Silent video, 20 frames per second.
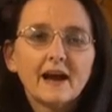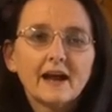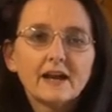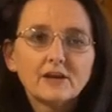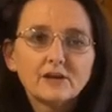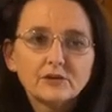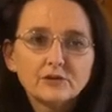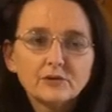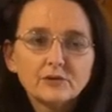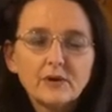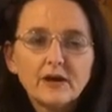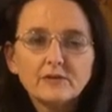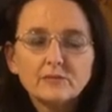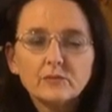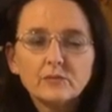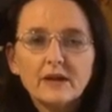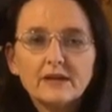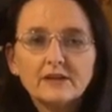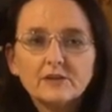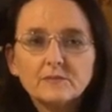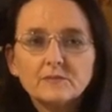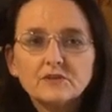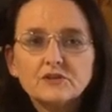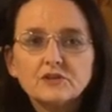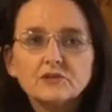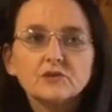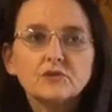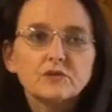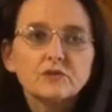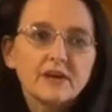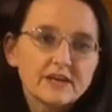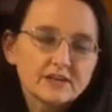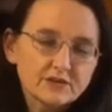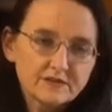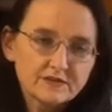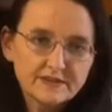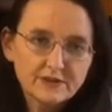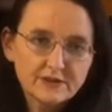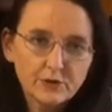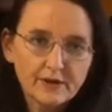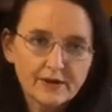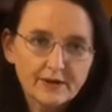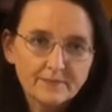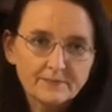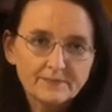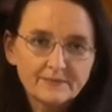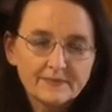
Hello and welcome to Creative Sewing.